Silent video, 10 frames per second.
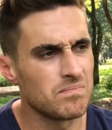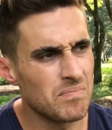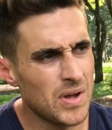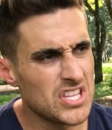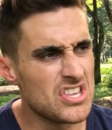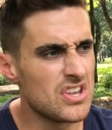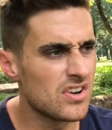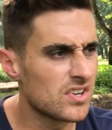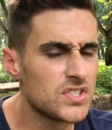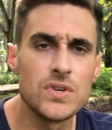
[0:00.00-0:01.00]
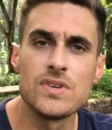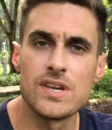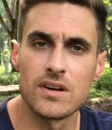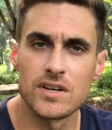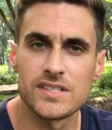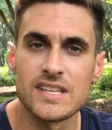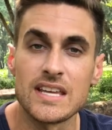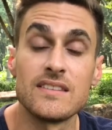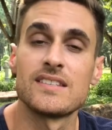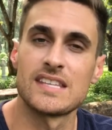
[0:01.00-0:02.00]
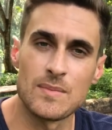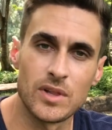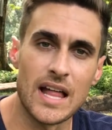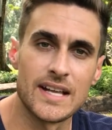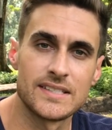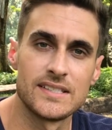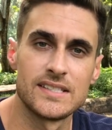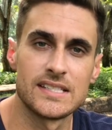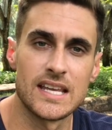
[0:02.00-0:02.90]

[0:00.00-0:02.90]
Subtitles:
about a year, 2 years taking the same classes,